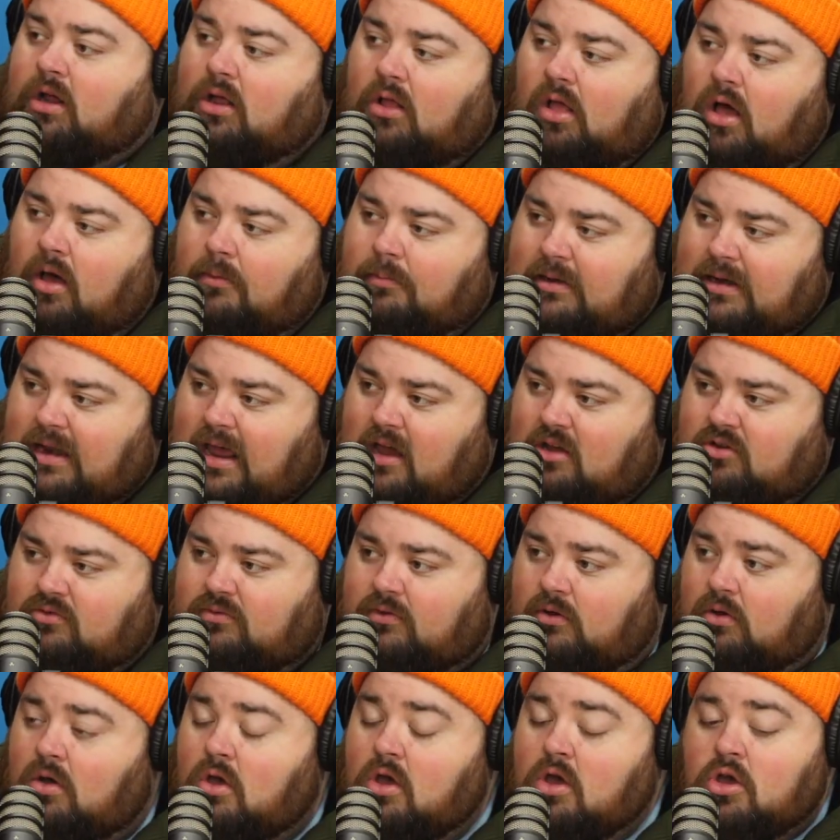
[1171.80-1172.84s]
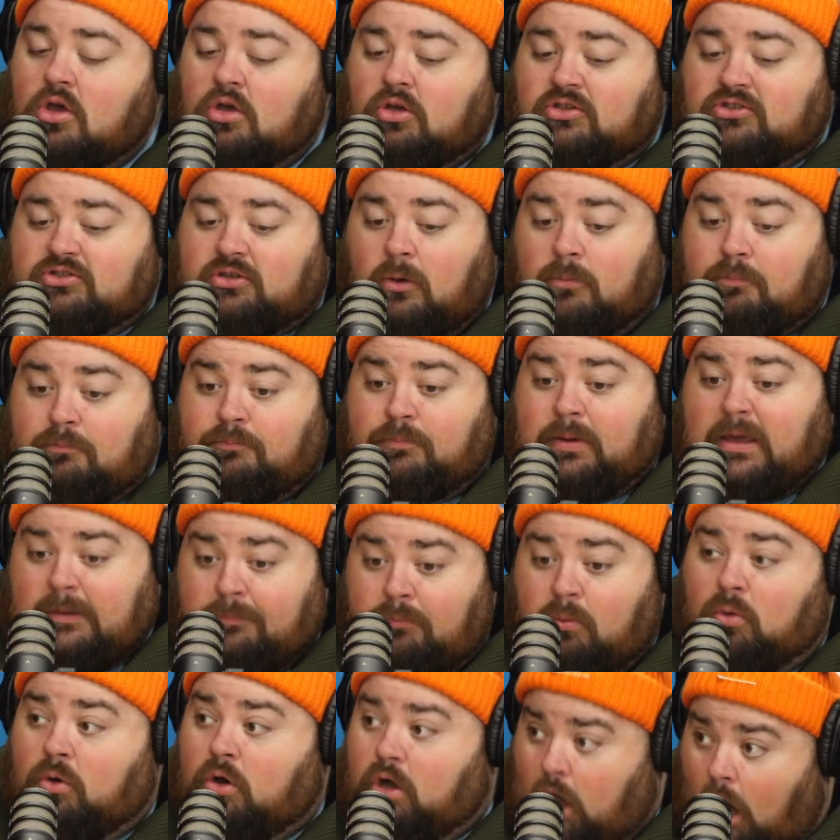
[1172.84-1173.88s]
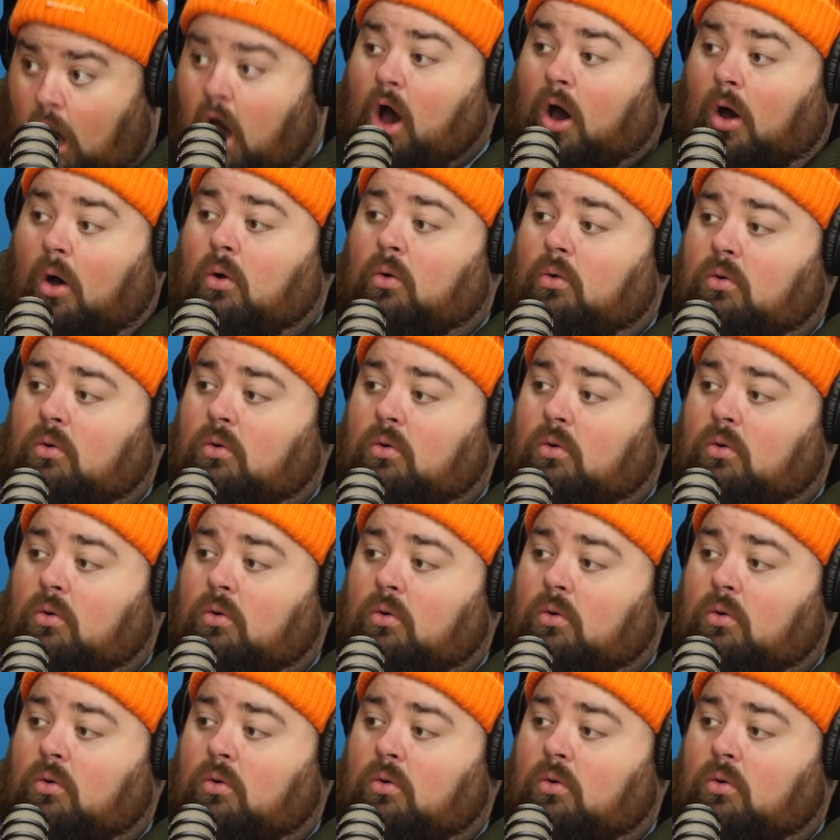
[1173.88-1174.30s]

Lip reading: club in Nashville, so people go.